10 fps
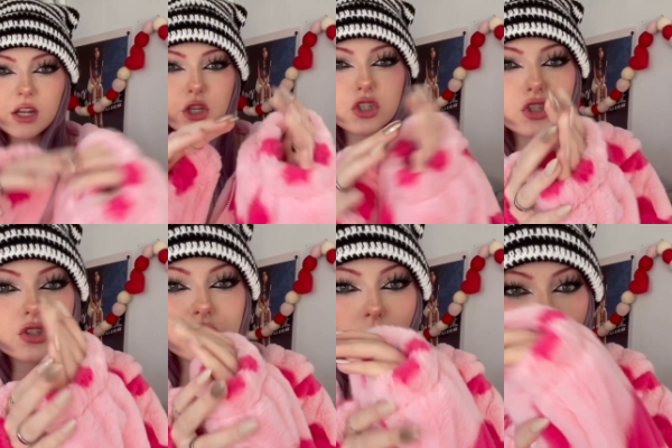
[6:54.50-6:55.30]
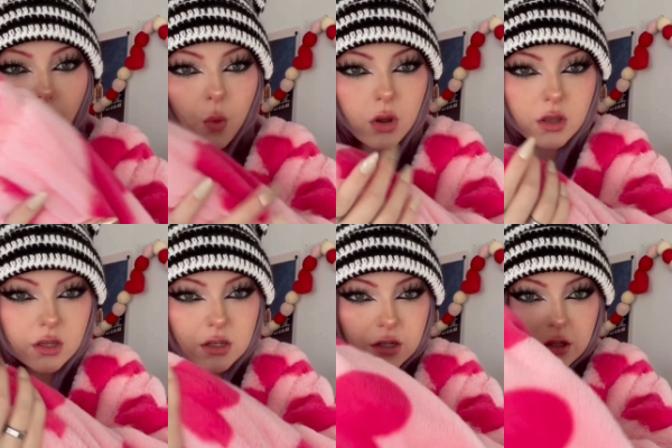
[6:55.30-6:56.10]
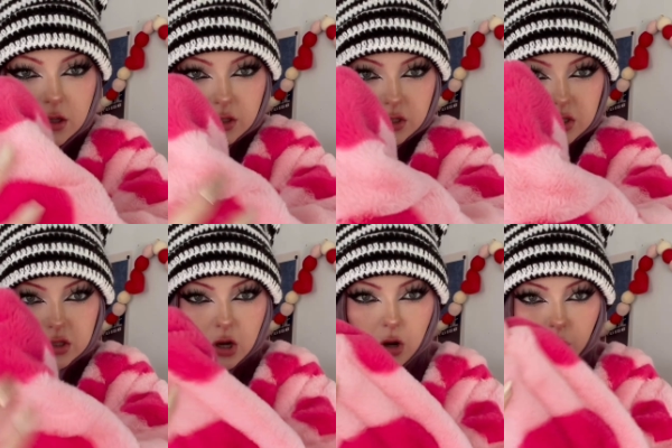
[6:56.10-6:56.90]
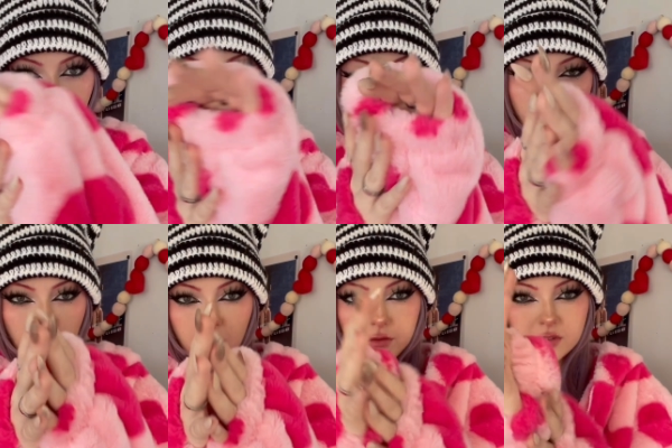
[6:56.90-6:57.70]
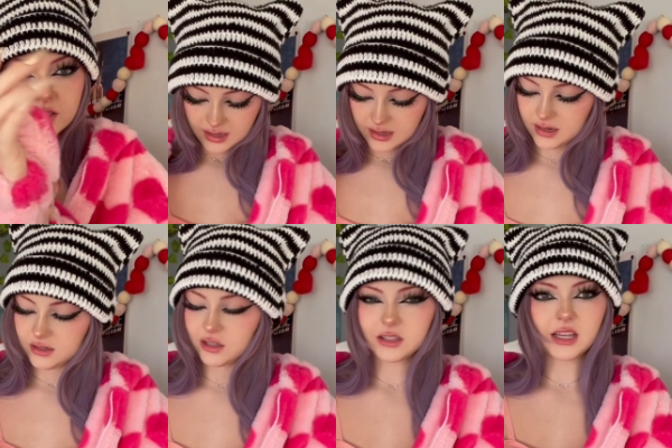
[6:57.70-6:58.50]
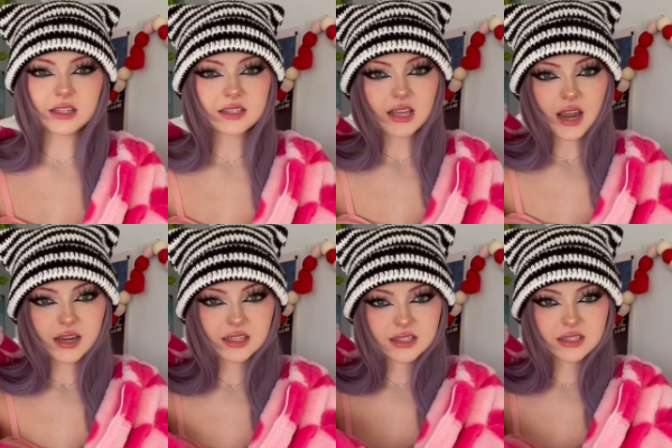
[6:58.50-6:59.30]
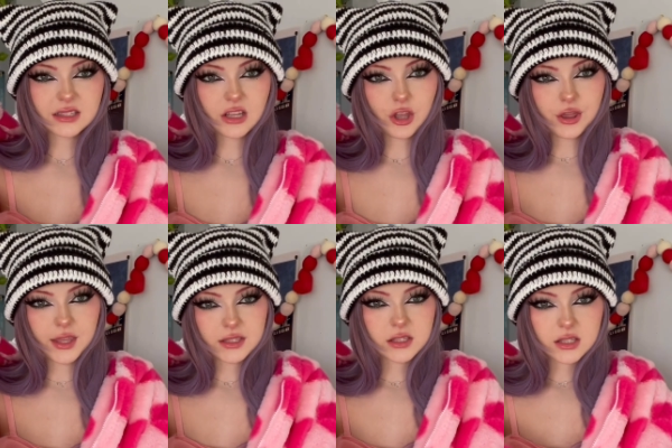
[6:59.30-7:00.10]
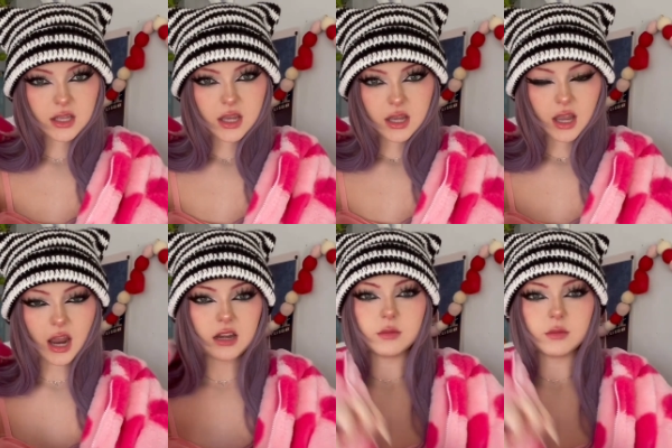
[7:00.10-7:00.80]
It's so, so soft. And on the inside, it's this kind of